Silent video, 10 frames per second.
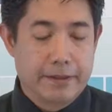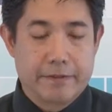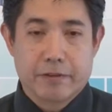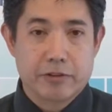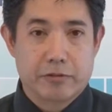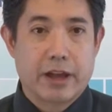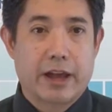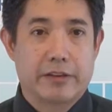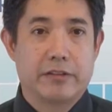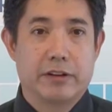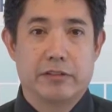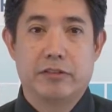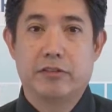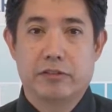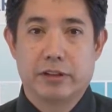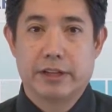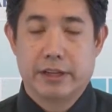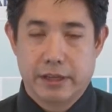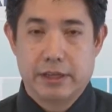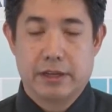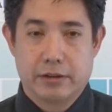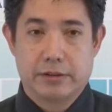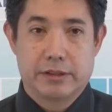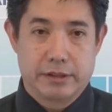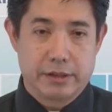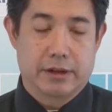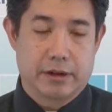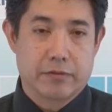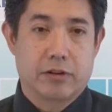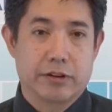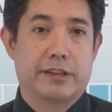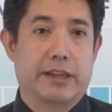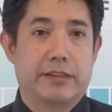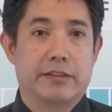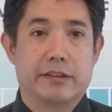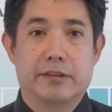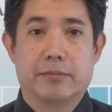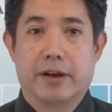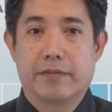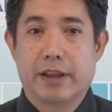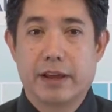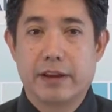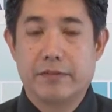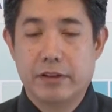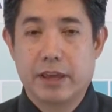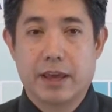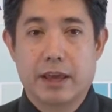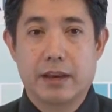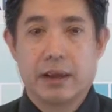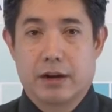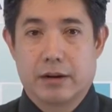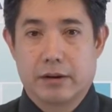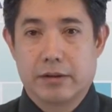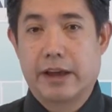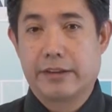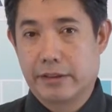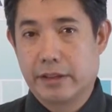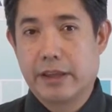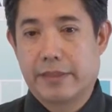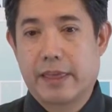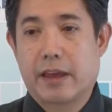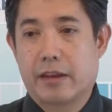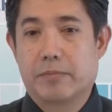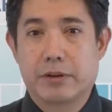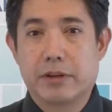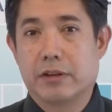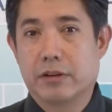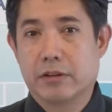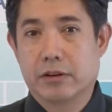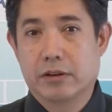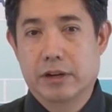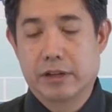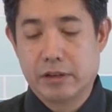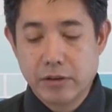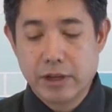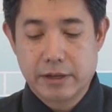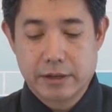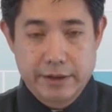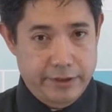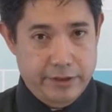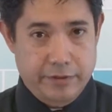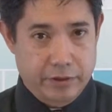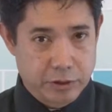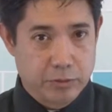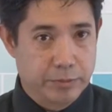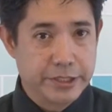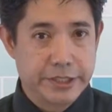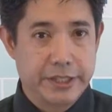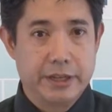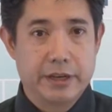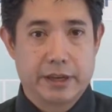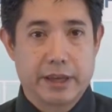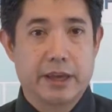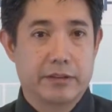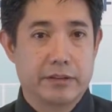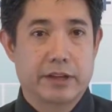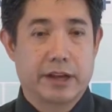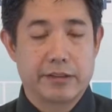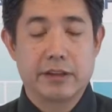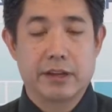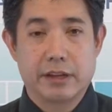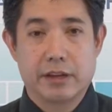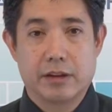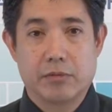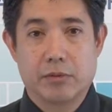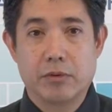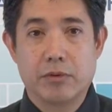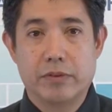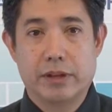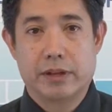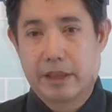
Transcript: the first reaction is usually, of course, take the system offline if you can, or isolate that particular unit. If it's a virtual machine, again, just isolate it and remove it